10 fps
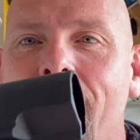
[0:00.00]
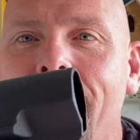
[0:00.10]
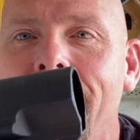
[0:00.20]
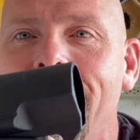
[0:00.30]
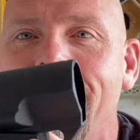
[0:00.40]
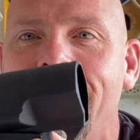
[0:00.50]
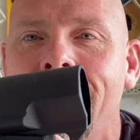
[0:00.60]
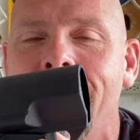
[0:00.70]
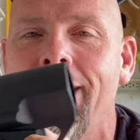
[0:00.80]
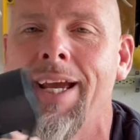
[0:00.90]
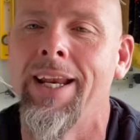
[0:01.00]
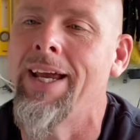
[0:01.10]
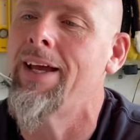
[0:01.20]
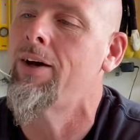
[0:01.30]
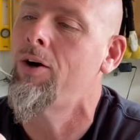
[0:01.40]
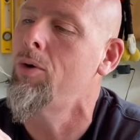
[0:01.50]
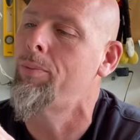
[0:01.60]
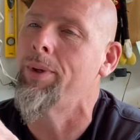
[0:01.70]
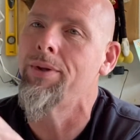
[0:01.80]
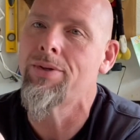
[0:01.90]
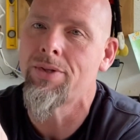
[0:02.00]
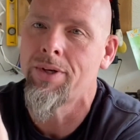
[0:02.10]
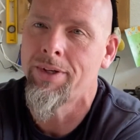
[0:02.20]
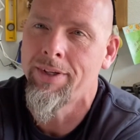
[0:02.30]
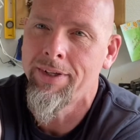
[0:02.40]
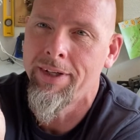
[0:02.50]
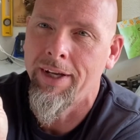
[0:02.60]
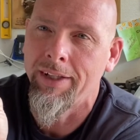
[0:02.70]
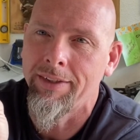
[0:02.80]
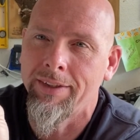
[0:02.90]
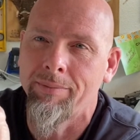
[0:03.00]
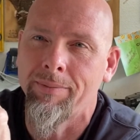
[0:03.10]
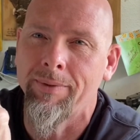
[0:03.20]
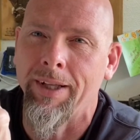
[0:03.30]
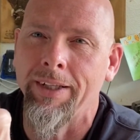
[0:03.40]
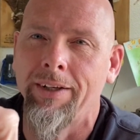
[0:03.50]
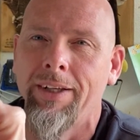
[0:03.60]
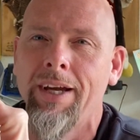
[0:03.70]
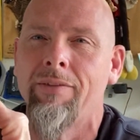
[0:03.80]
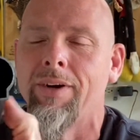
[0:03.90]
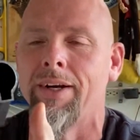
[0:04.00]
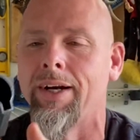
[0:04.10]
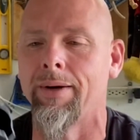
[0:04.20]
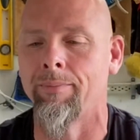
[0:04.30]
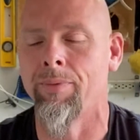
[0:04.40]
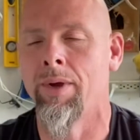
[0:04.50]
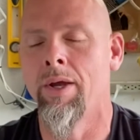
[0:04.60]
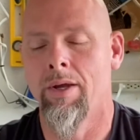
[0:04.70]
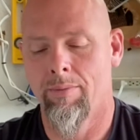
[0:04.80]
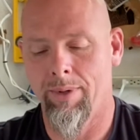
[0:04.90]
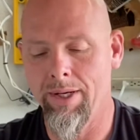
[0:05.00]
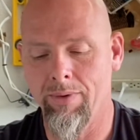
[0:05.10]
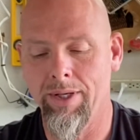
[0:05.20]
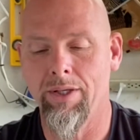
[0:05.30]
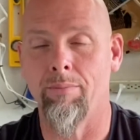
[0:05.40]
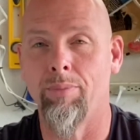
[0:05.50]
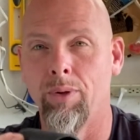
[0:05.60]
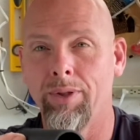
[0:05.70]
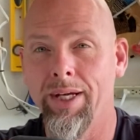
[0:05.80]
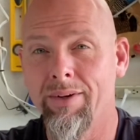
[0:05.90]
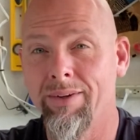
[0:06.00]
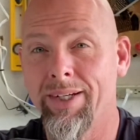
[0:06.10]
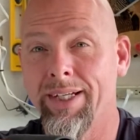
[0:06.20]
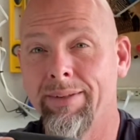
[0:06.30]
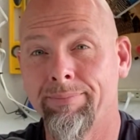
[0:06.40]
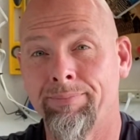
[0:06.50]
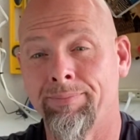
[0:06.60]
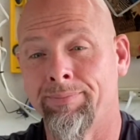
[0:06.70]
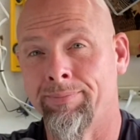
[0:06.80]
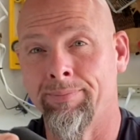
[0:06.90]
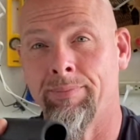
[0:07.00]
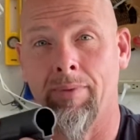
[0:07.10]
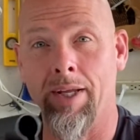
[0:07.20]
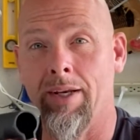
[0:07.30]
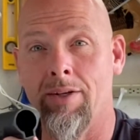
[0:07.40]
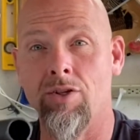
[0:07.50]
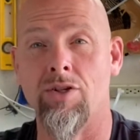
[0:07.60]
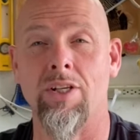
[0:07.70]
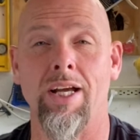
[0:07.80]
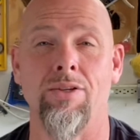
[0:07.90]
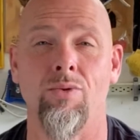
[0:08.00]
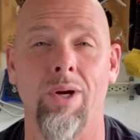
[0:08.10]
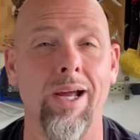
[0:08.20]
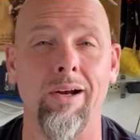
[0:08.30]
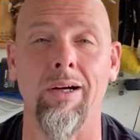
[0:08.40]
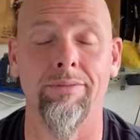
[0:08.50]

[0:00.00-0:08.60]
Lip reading: it, and that opens a little lever in there. But anyway, you pull down on that, and it just slides right off.